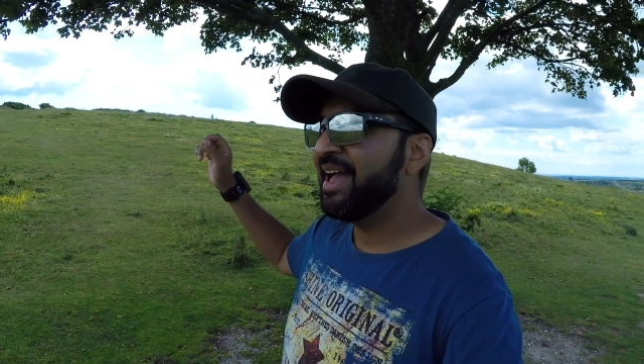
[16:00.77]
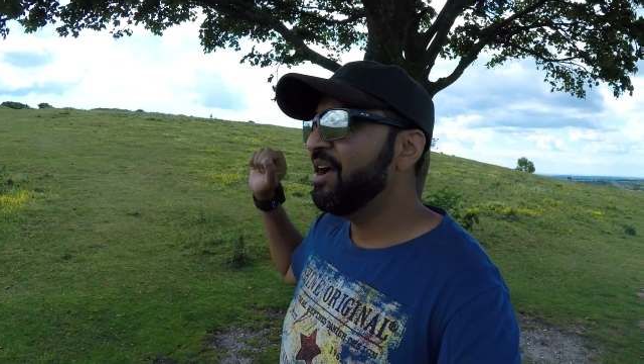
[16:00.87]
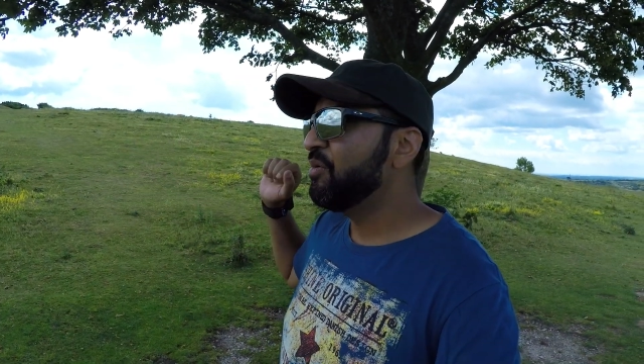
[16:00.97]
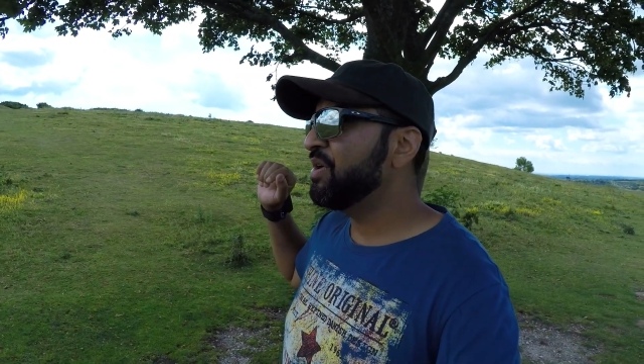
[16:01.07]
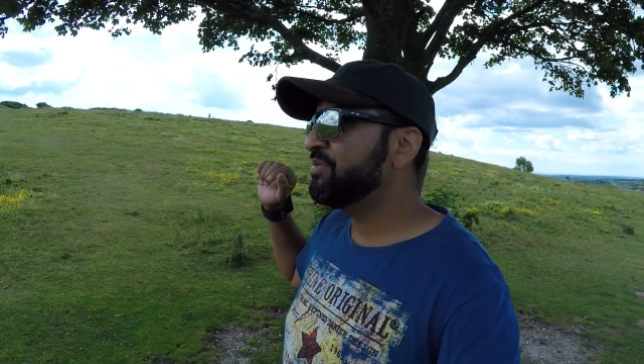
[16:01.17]

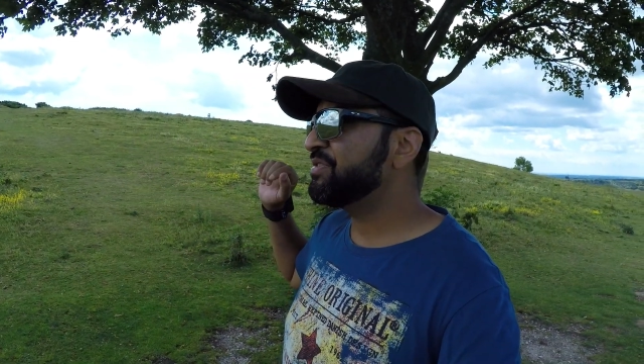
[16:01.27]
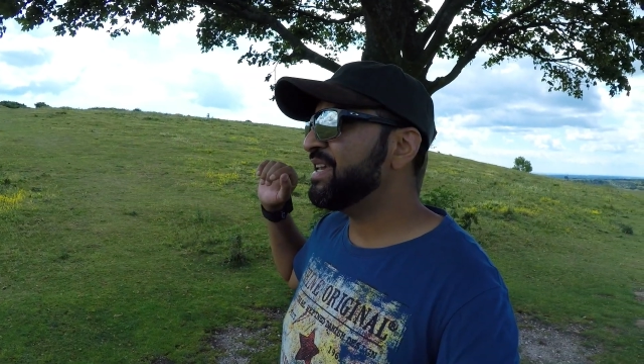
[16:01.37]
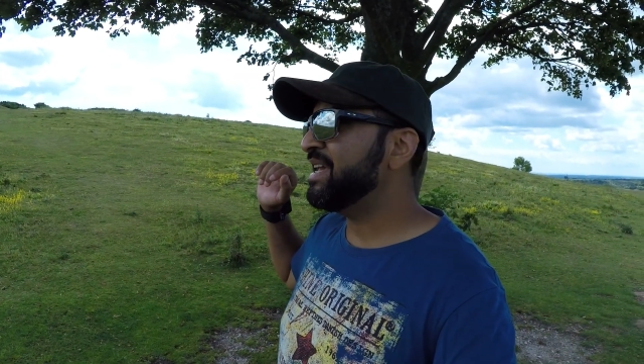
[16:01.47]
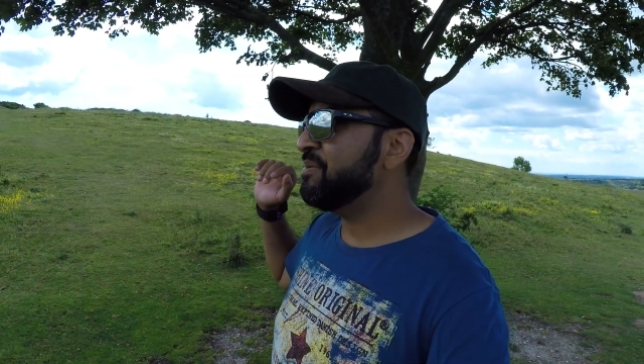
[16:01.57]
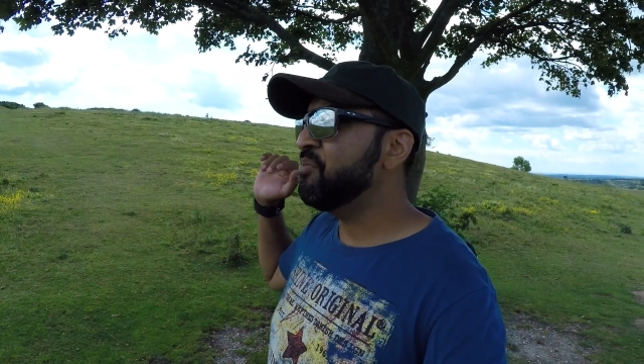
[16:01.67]
we've
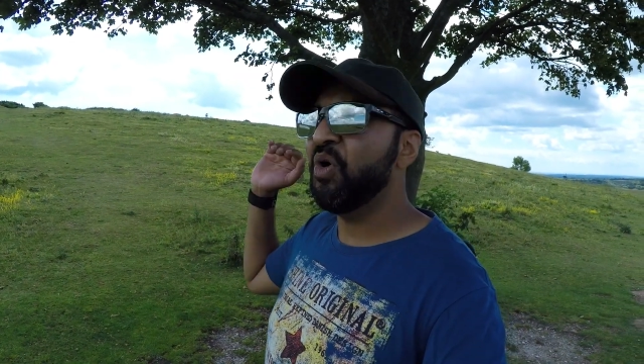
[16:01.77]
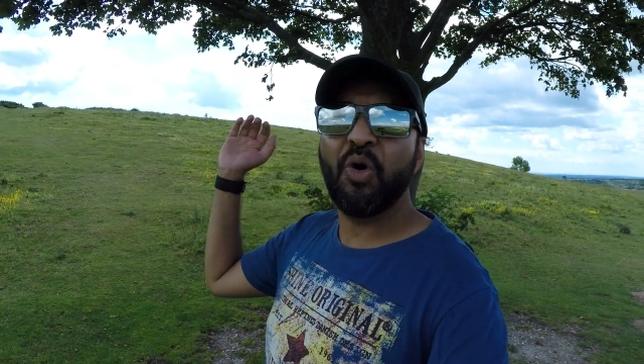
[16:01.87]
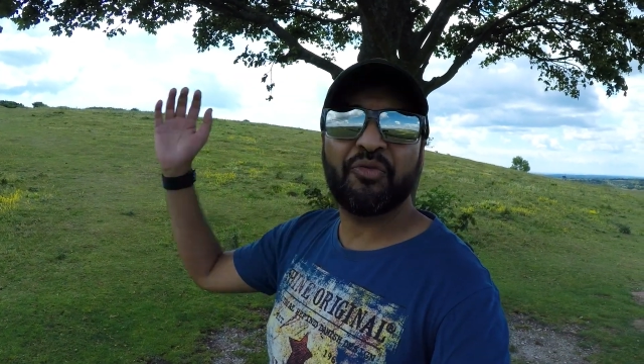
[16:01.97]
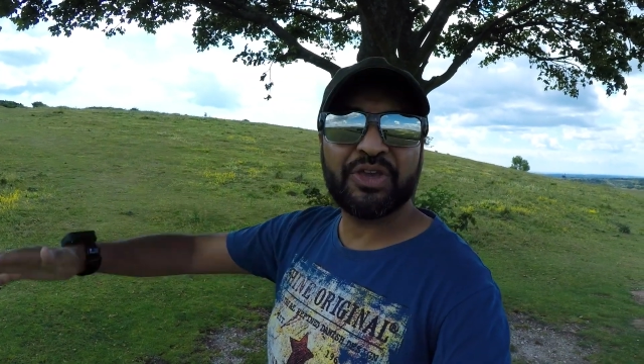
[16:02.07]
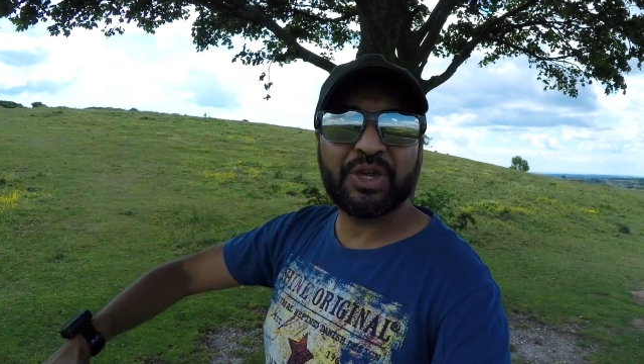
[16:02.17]
seen
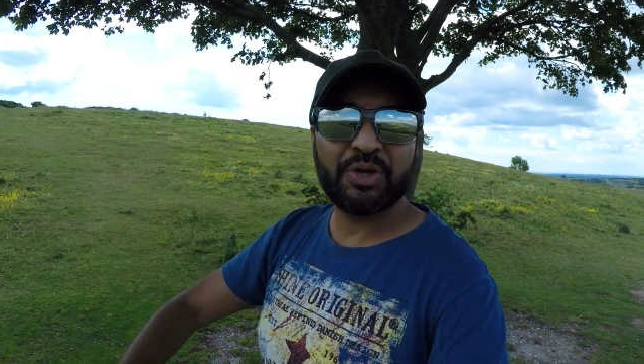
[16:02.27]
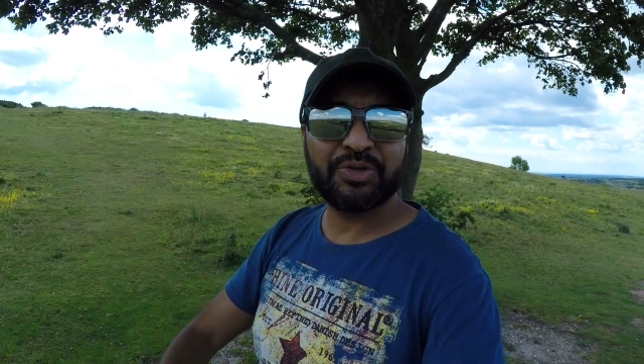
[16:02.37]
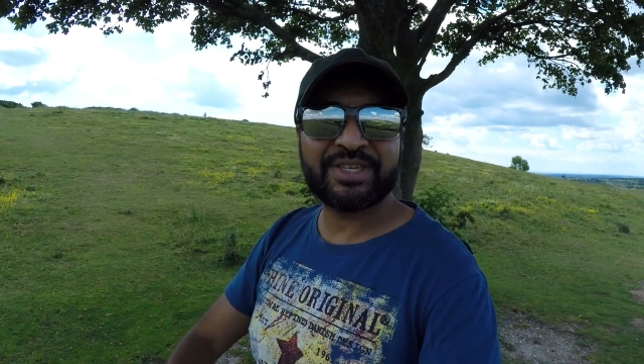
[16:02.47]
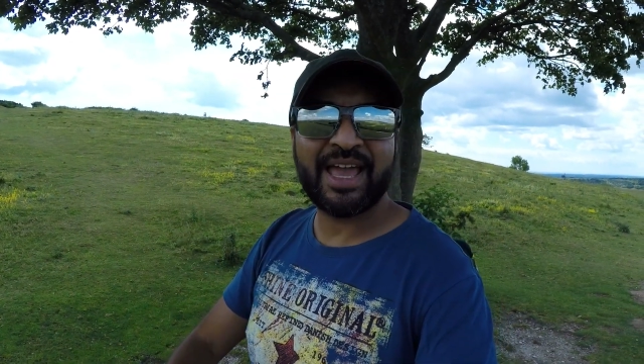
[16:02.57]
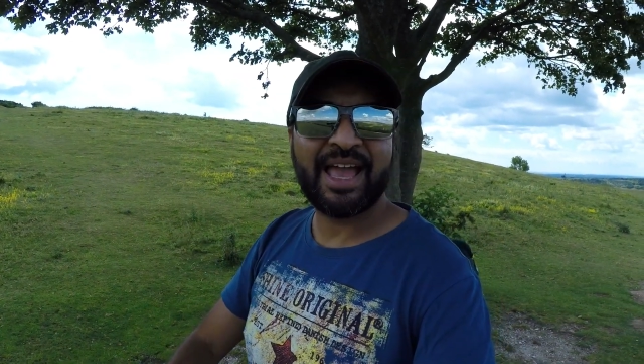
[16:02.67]
more
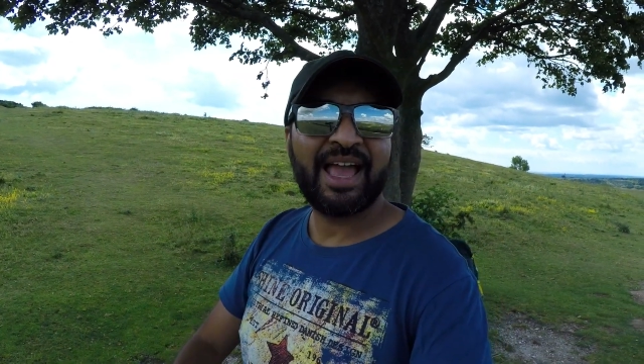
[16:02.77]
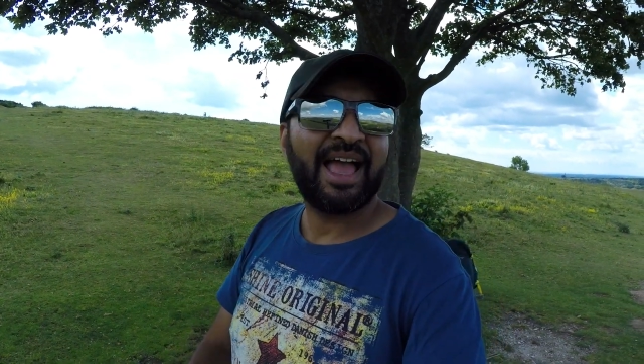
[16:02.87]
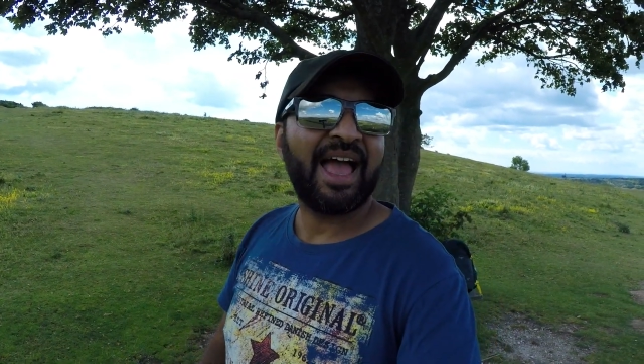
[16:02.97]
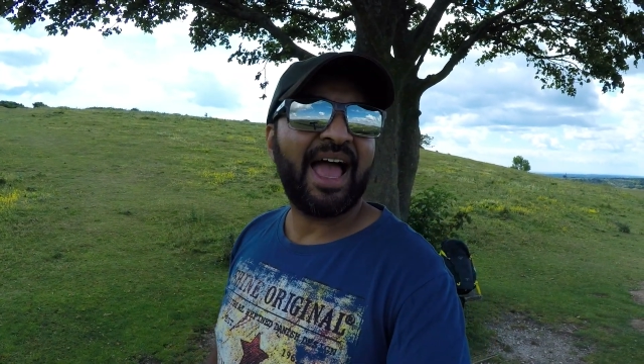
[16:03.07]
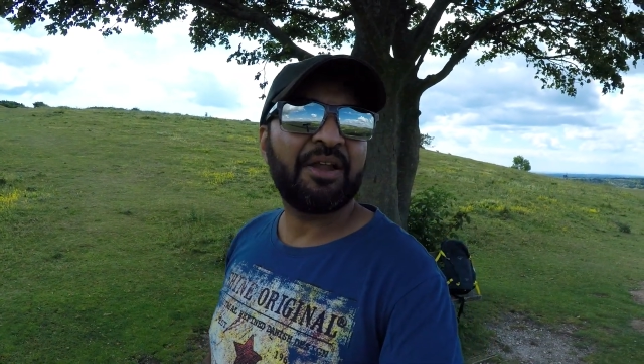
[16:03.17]
views,
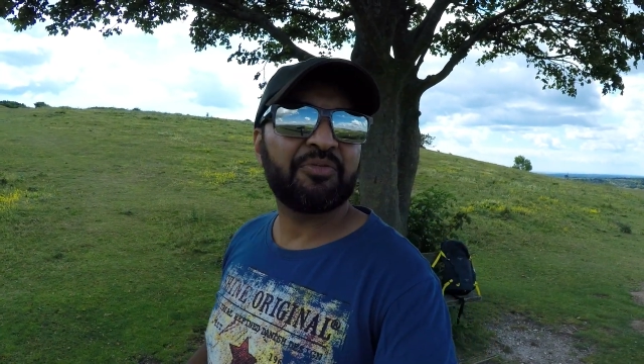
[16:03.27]
and